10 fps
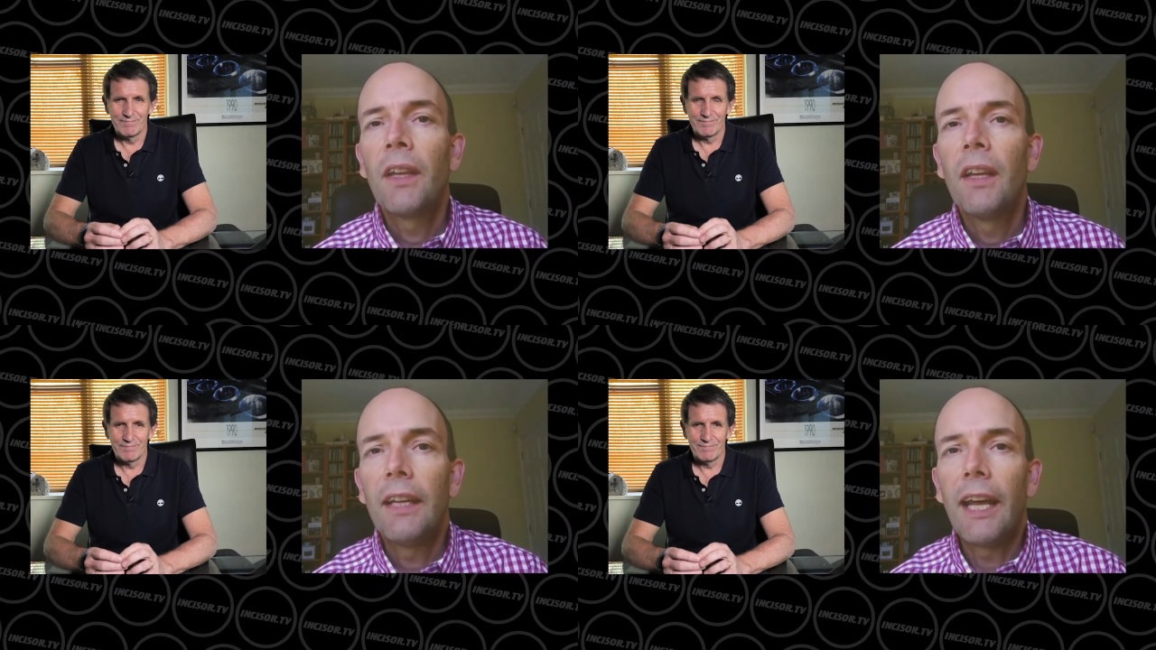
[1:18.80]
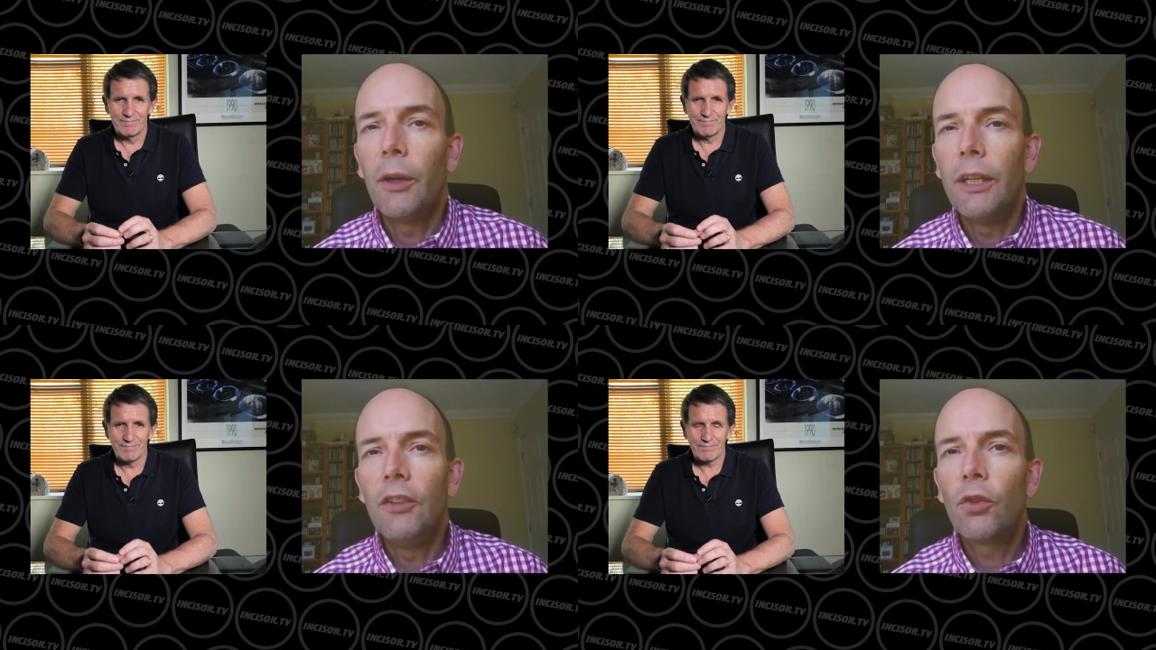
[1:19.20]

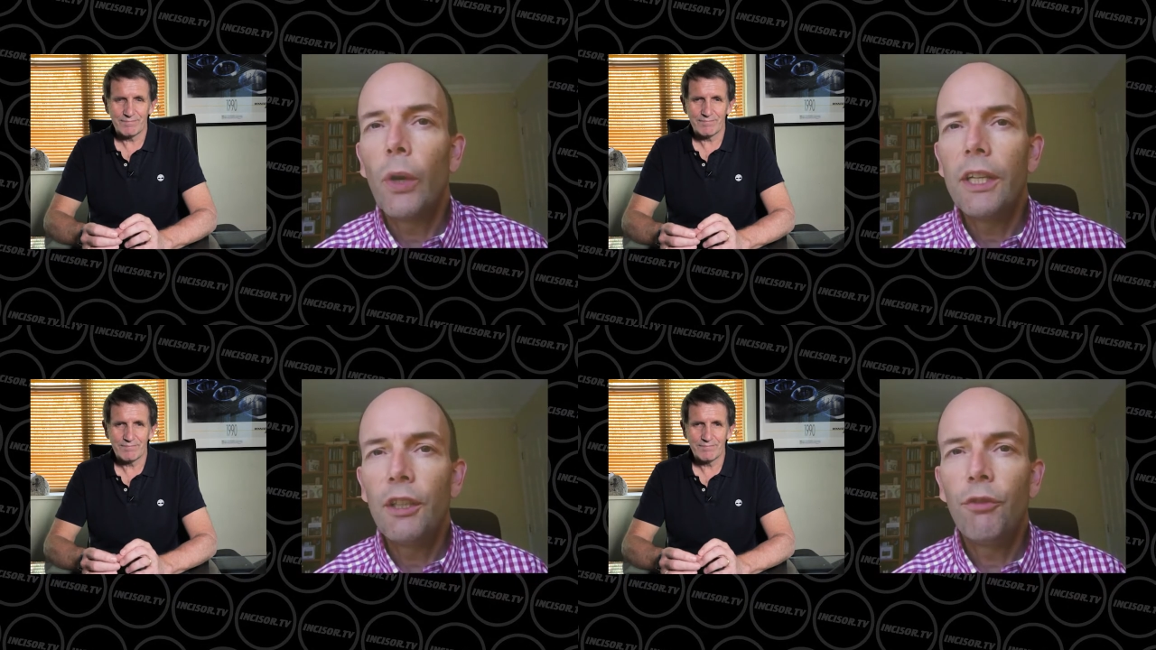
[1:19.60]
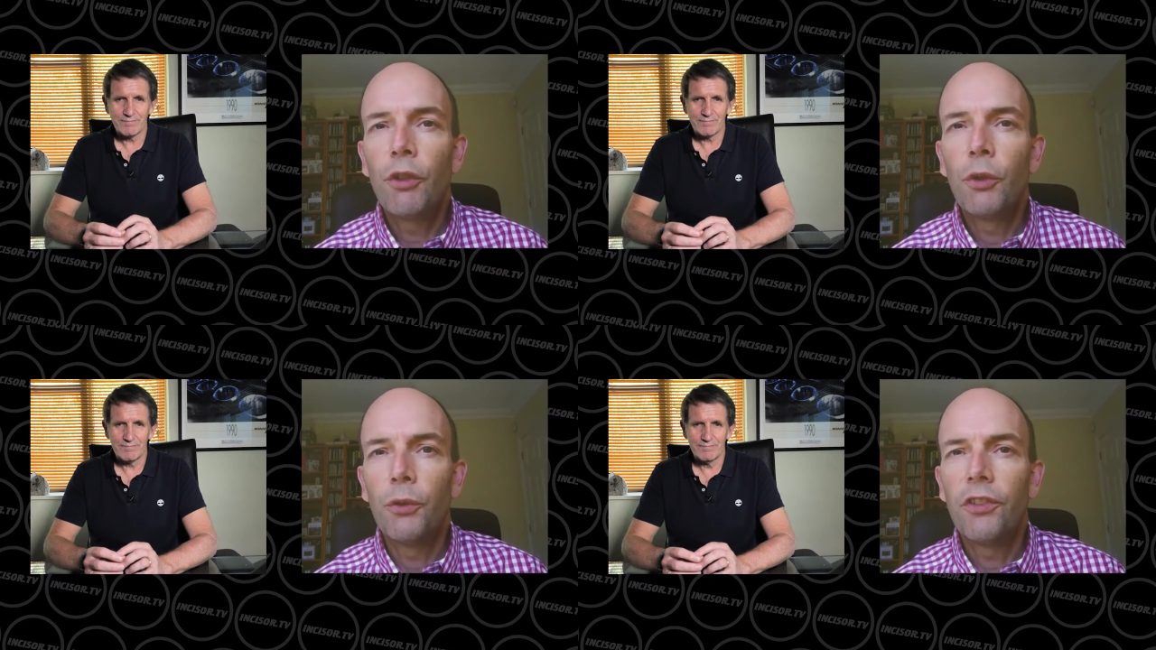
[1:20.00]
Speaker 1: Now, it's quite
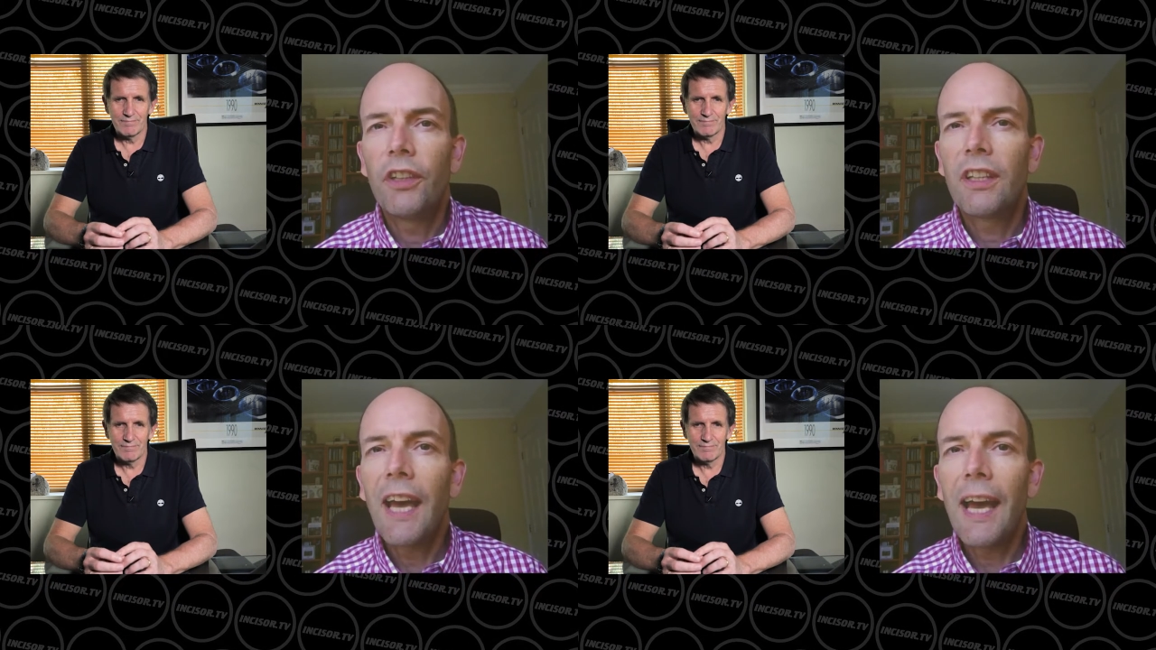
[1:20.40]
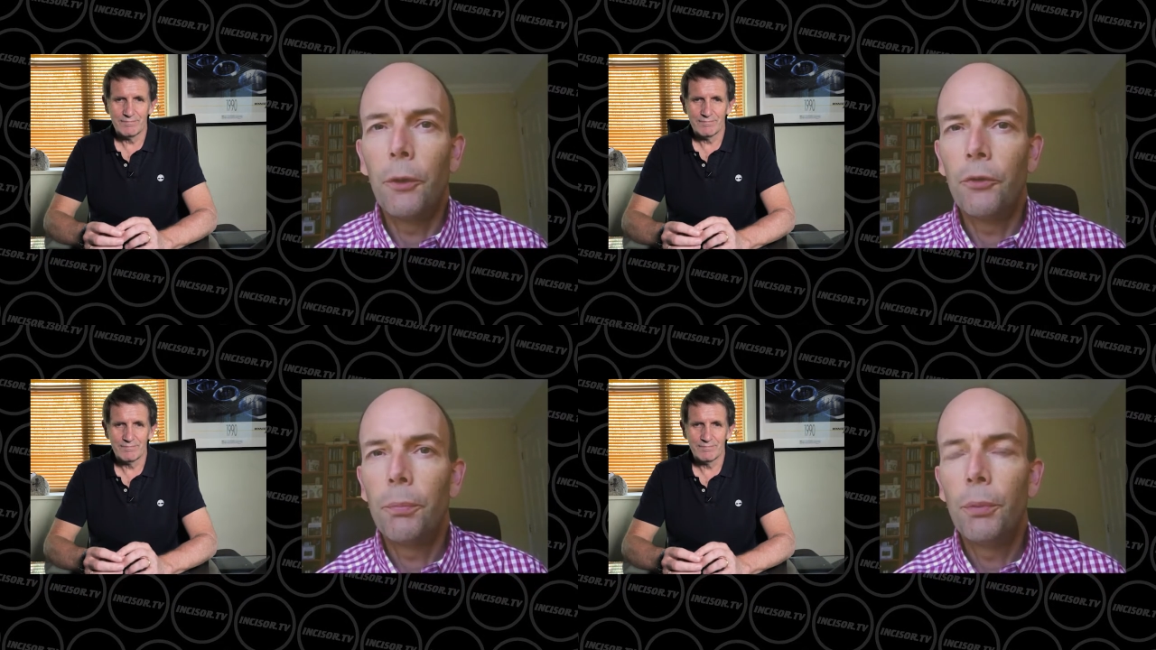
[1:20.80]
difficult to count